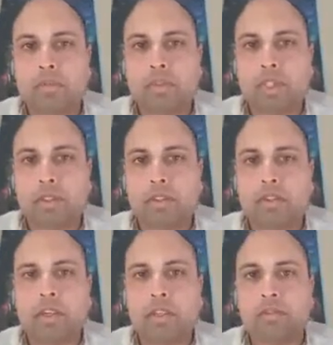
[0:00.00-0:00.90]
that it is
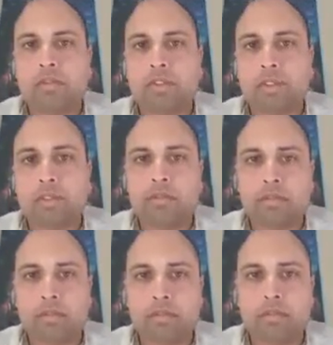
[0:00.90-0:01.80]
non-different
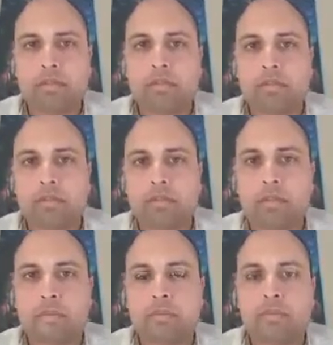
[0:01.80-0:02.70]

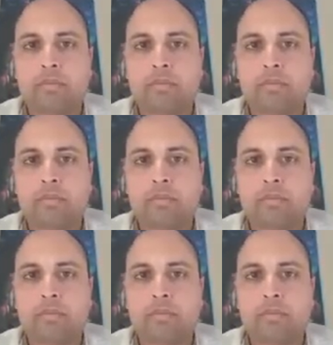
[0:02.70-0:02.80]
from